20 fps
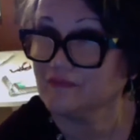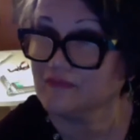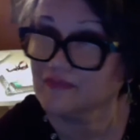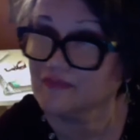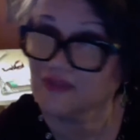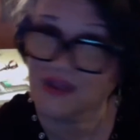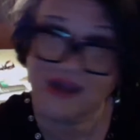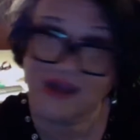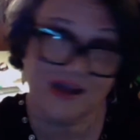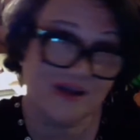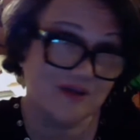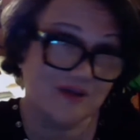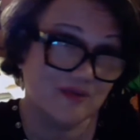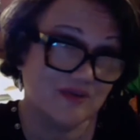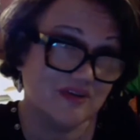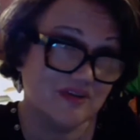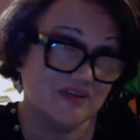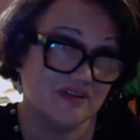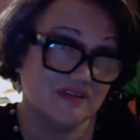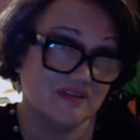I
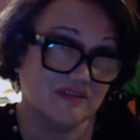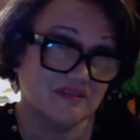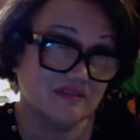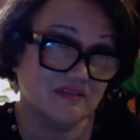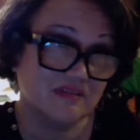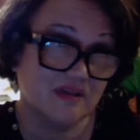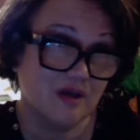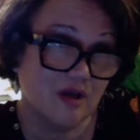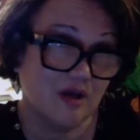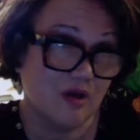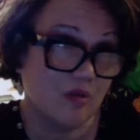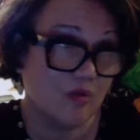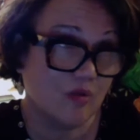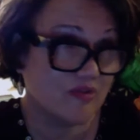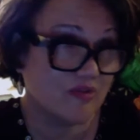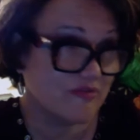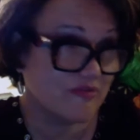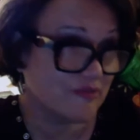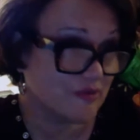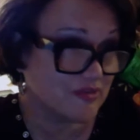was well.
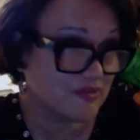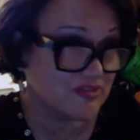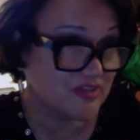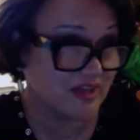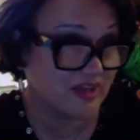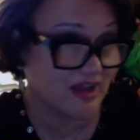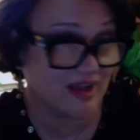The first thing